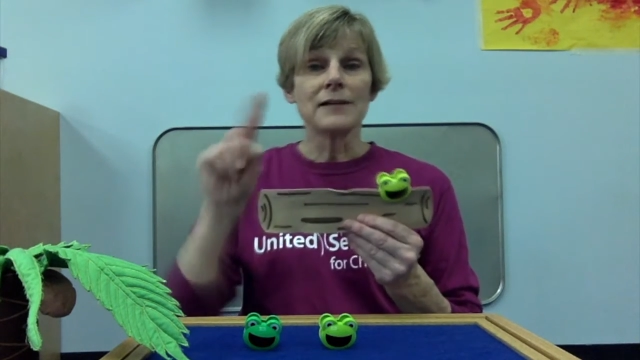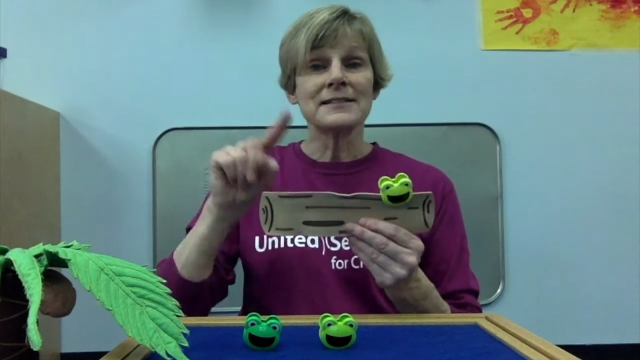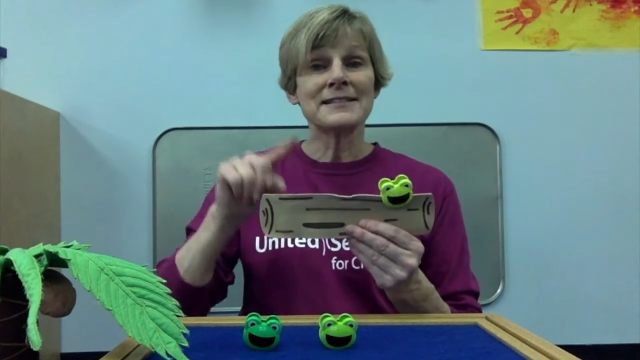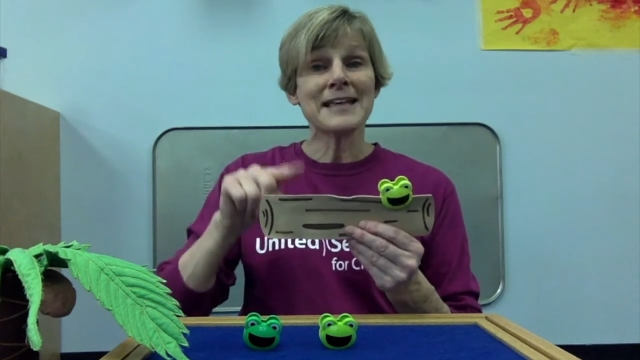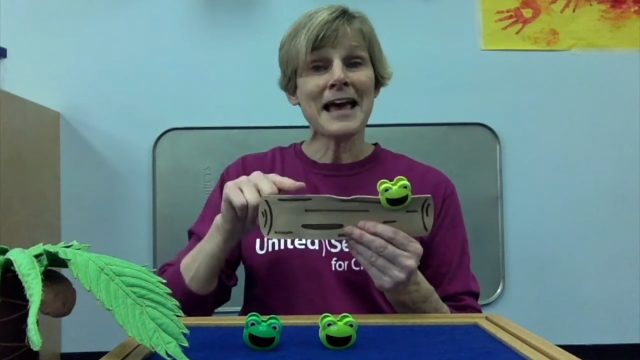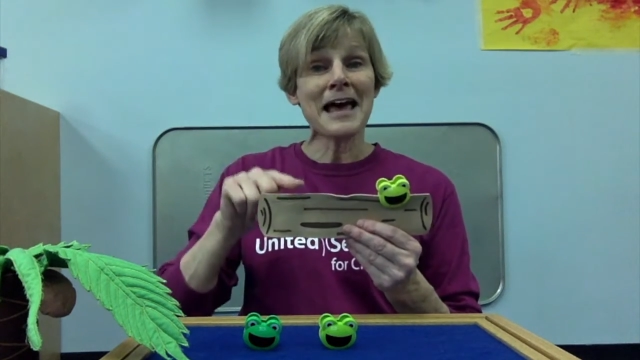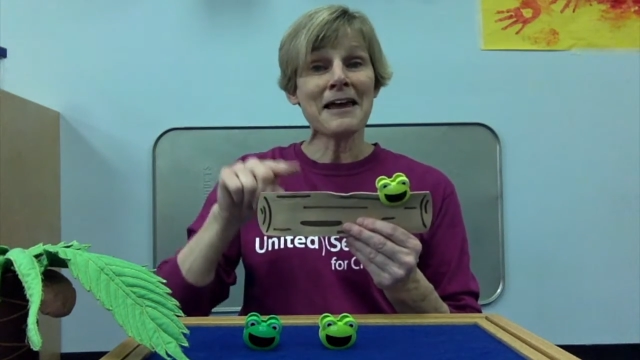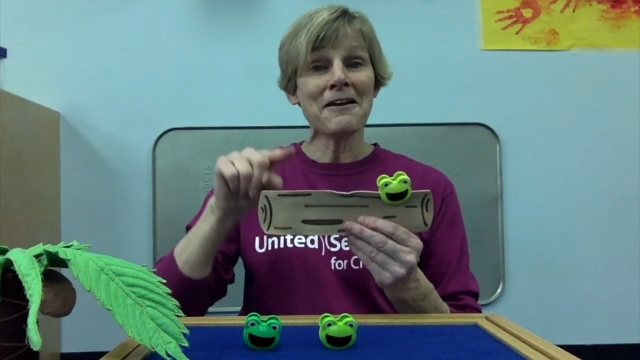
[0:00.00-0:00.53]

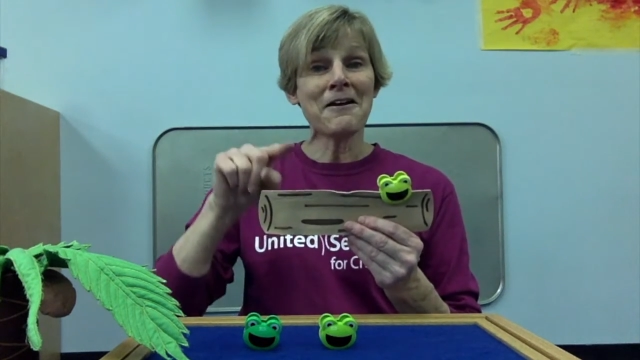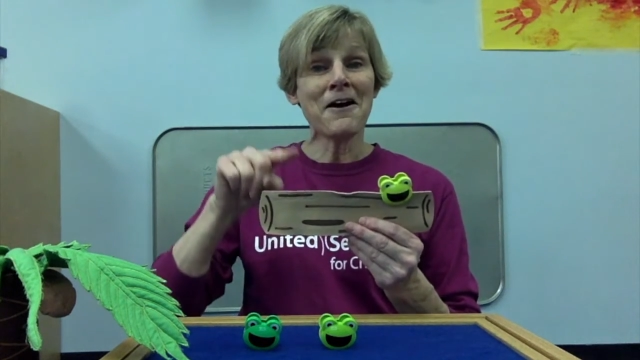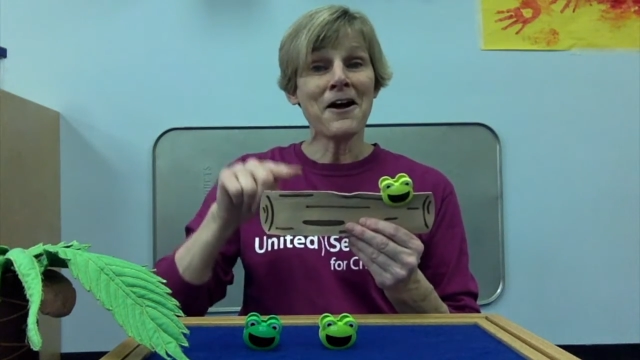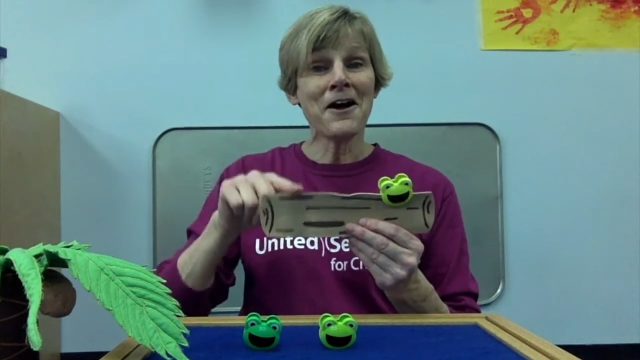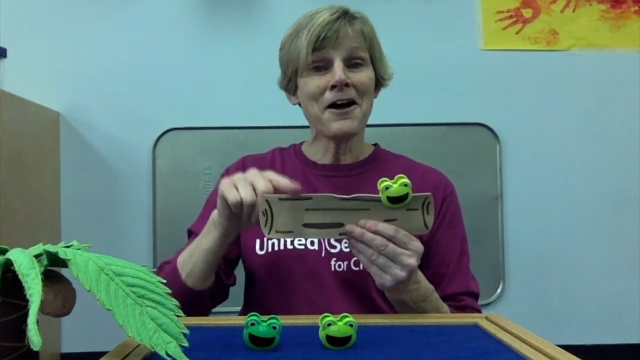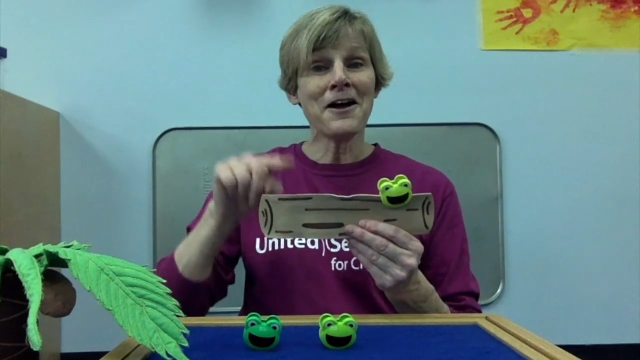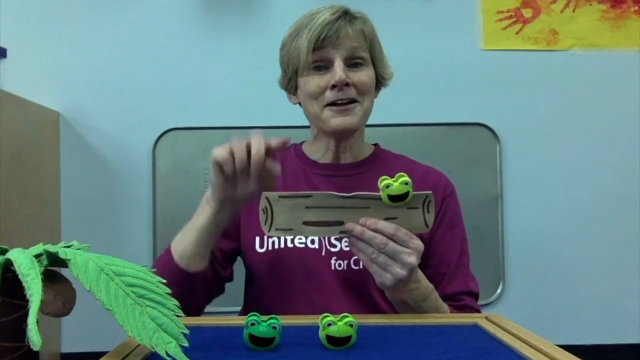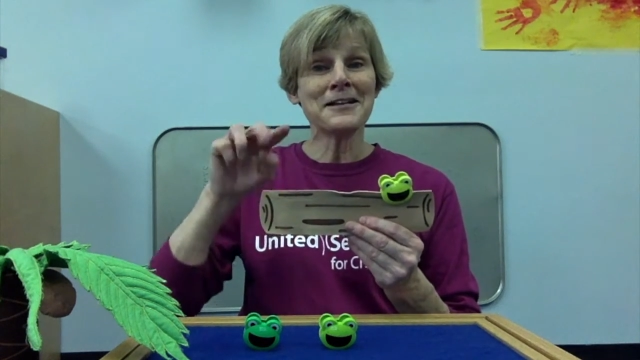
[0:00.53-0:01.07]
sat
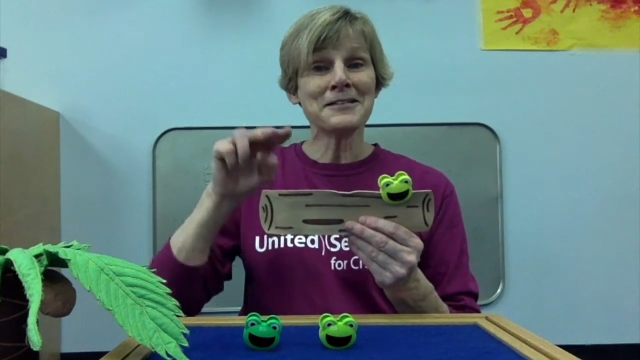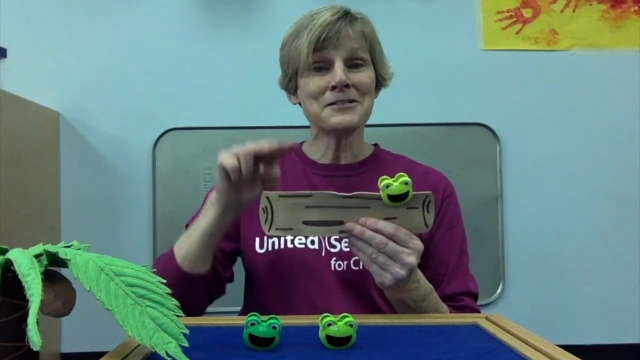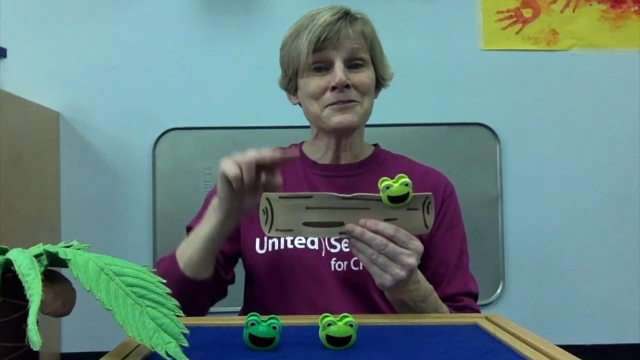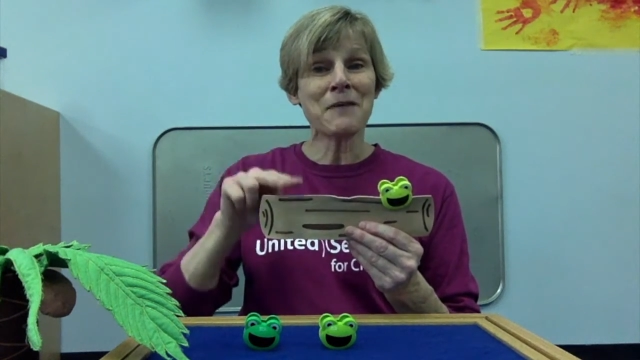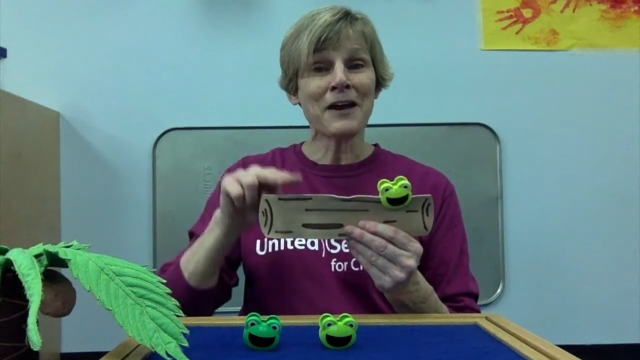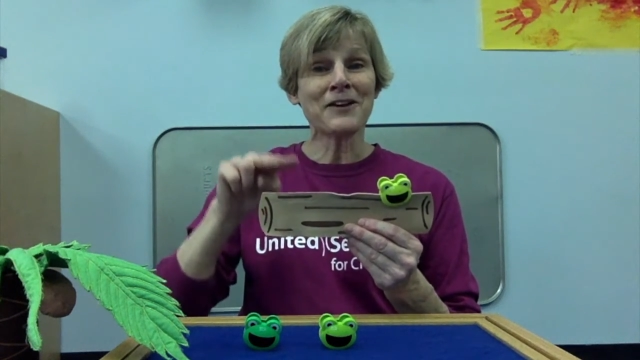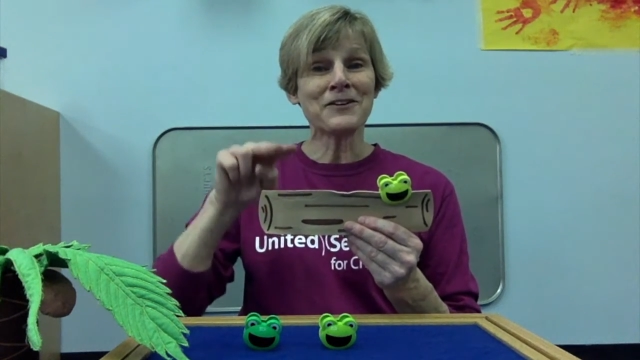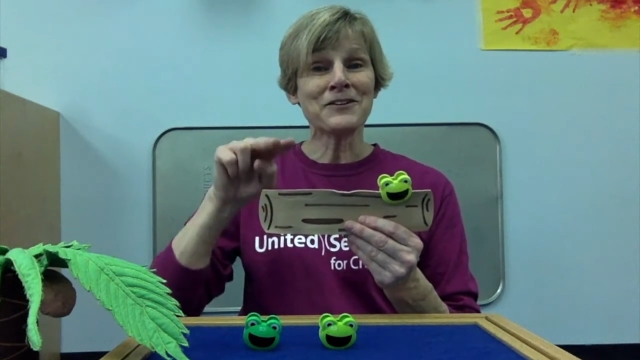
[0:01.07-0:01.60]
on a
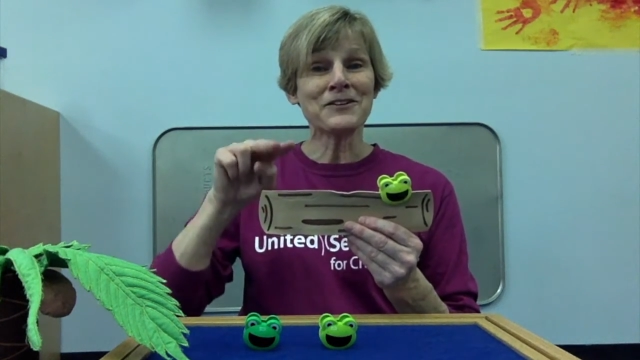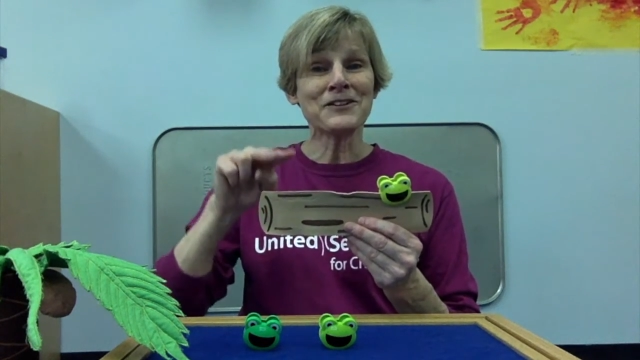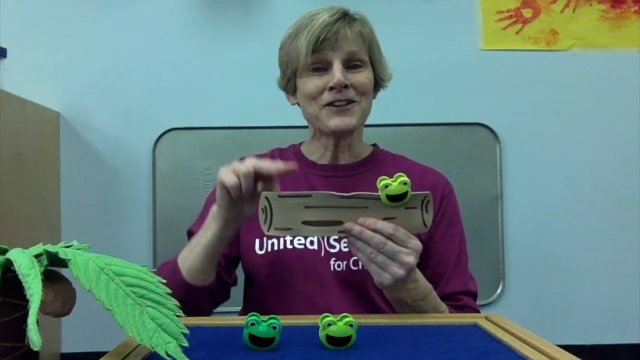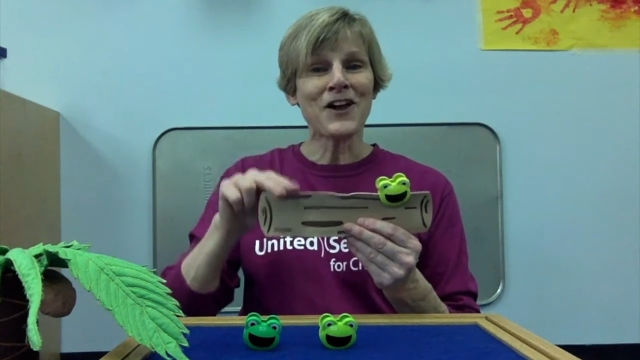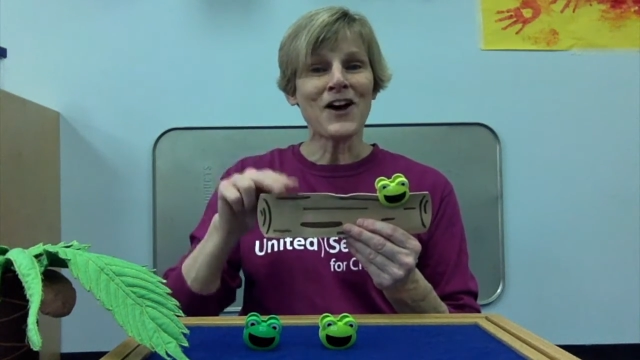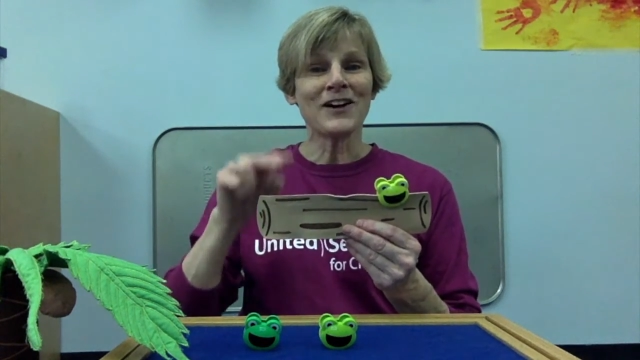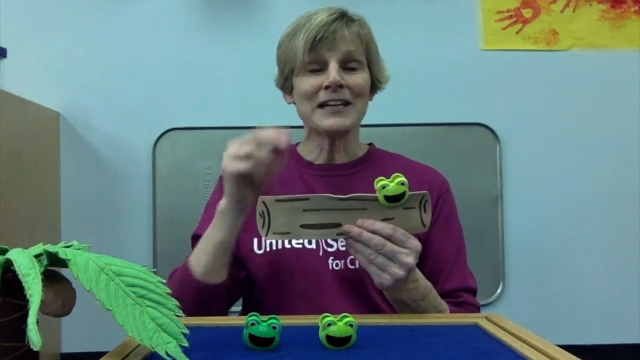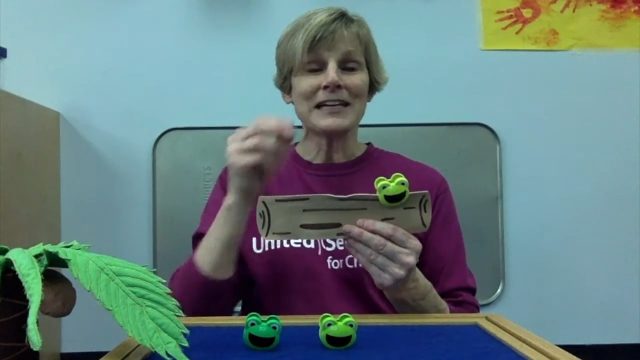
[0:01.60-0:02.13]
speckled
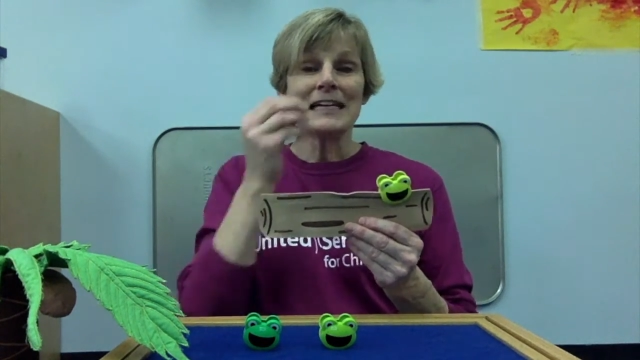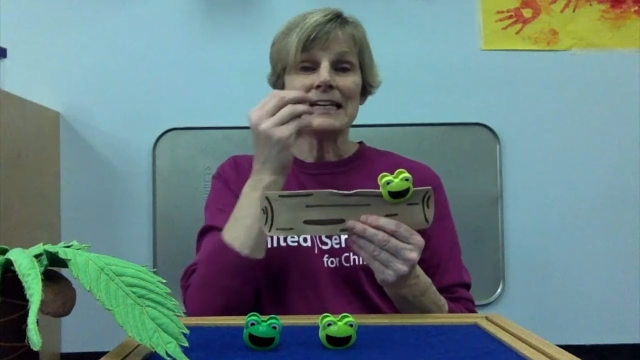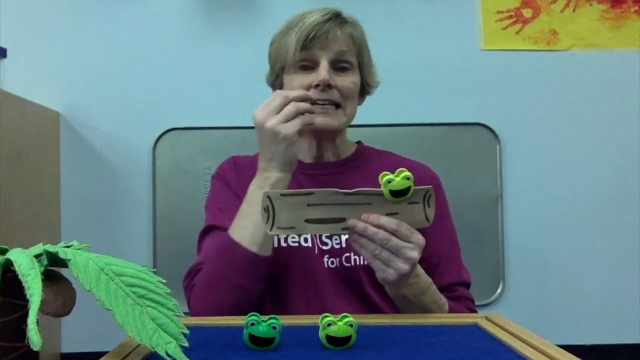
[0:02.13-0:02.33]
log,